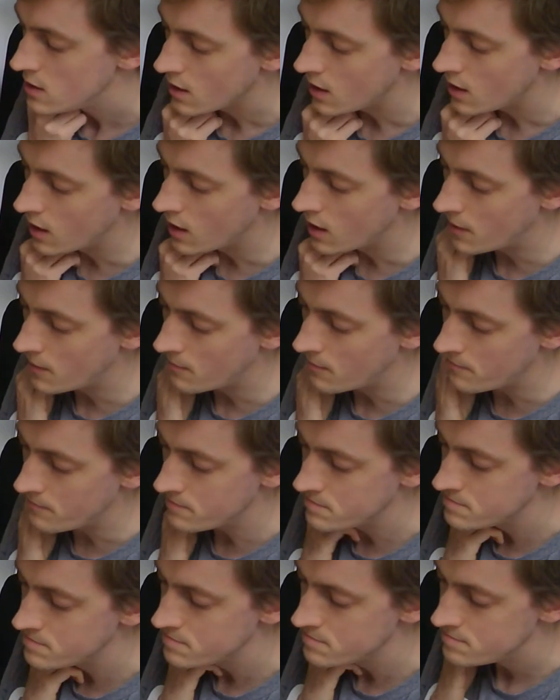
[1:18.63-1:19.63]

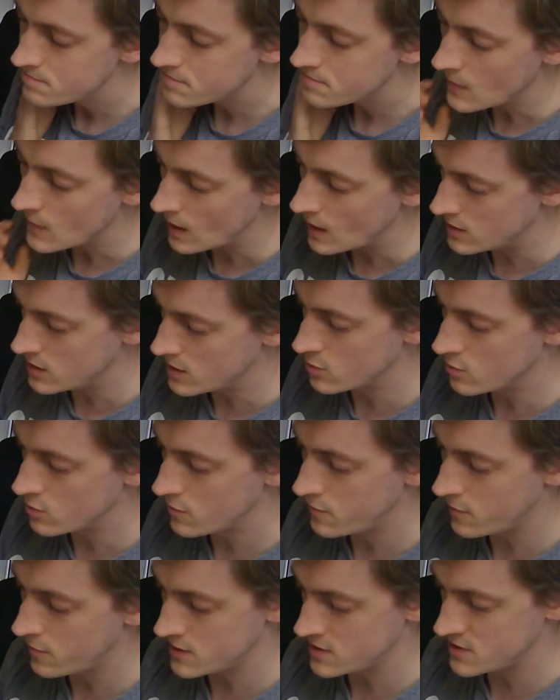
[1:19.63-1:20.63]
Um, you will
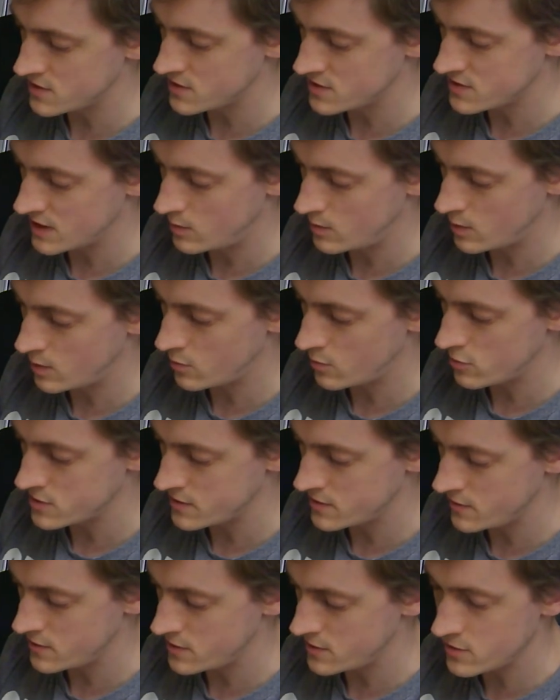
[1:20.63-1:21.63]
find it's the same number as
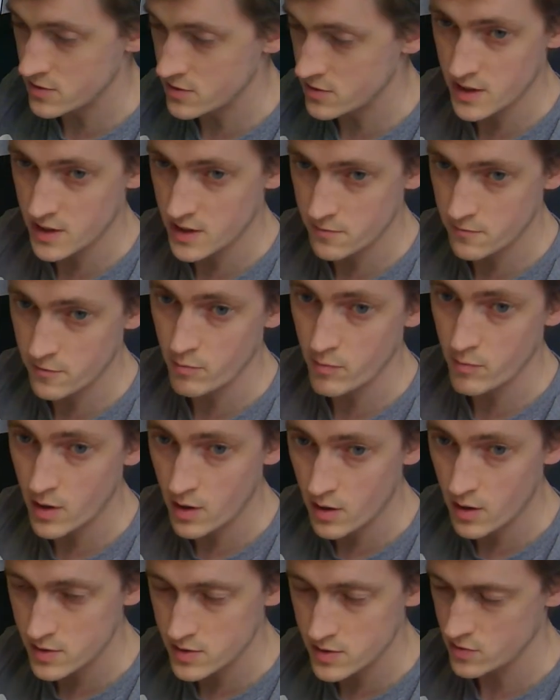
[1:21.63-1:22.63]
if you do the same for
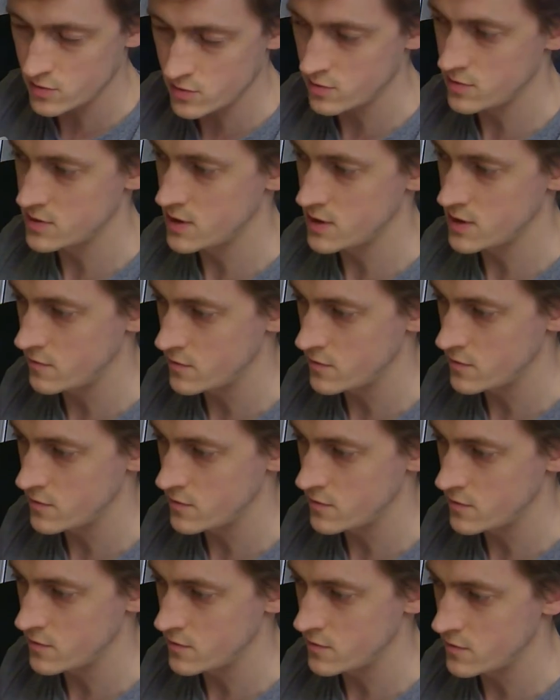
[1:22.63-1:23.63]
Mars or the same for
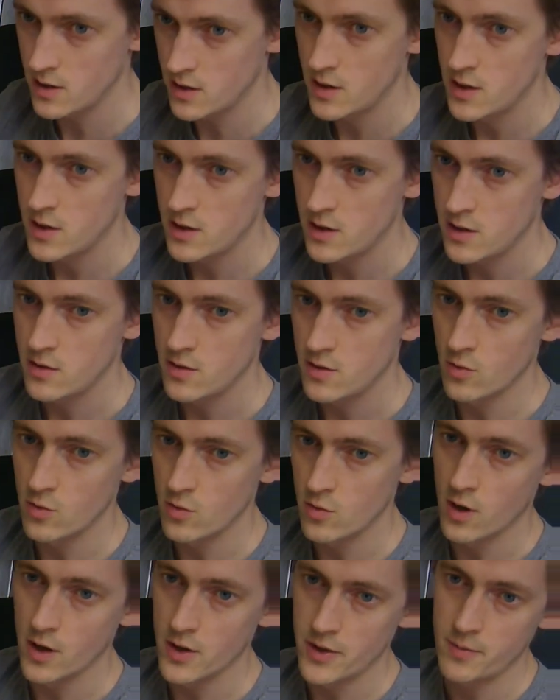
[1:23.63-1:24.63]
Jupiter
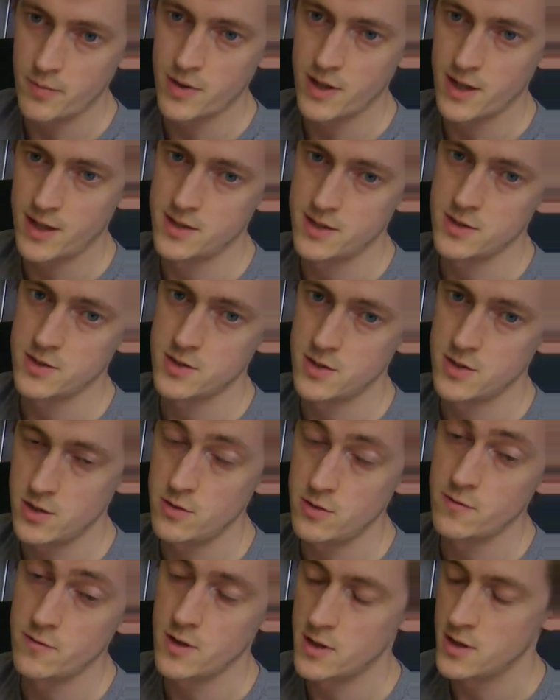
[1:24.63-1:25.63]
or other planets.
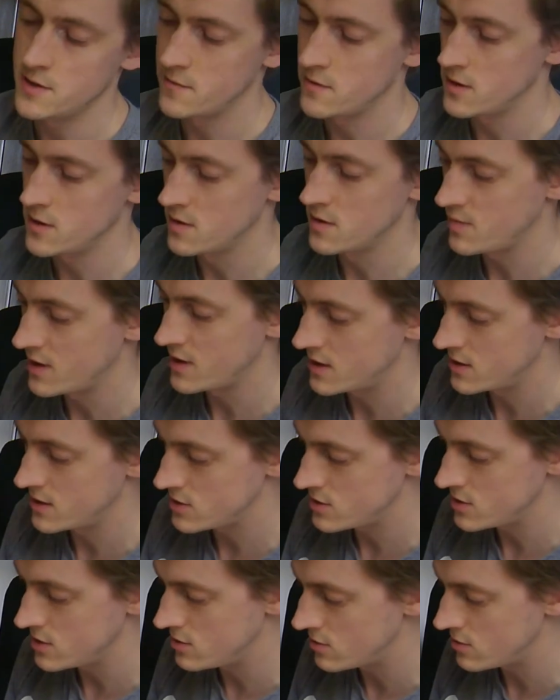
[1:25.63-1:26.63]
You've heard of other
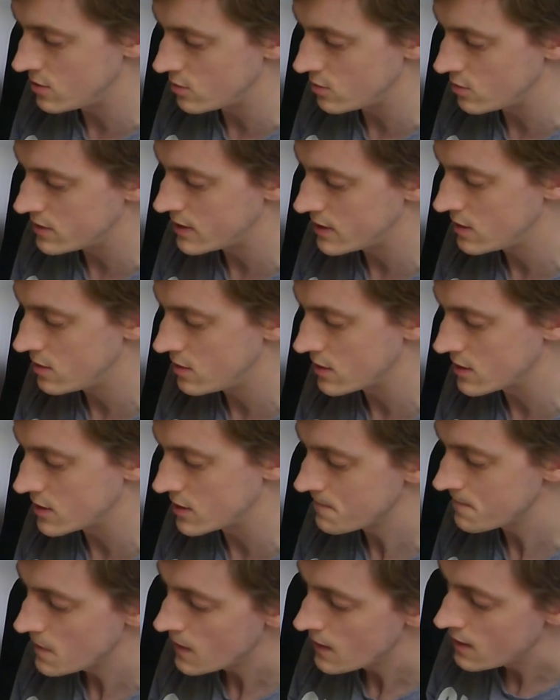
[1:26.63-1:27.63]
planets, you know what they're like.
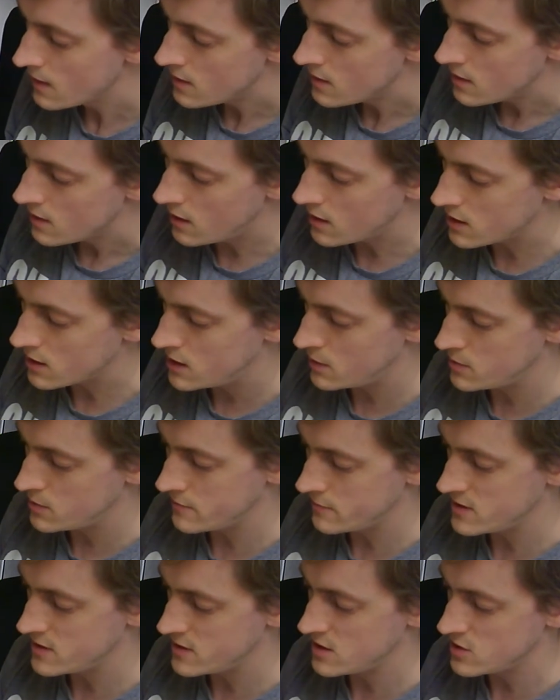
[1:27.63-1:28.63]
R cubed
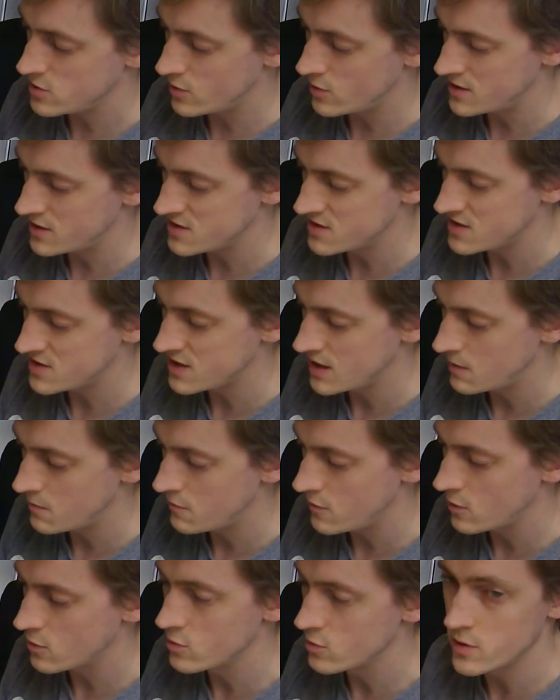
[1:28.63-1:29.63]
over T squared is the same
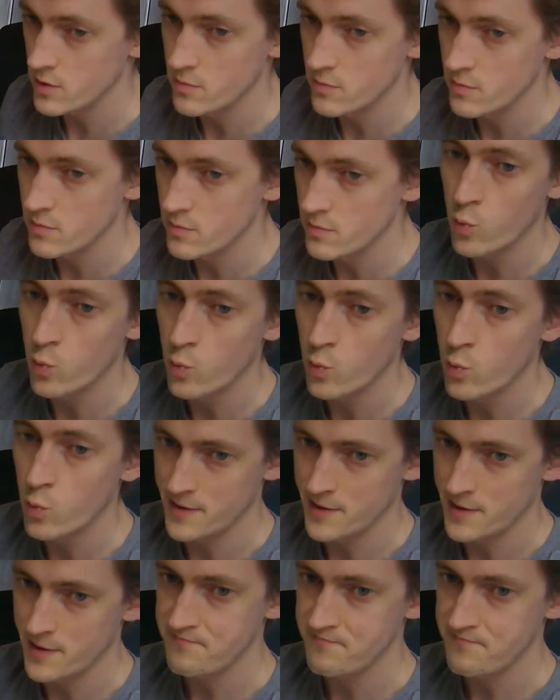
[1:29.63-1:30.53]
for all of them, but why?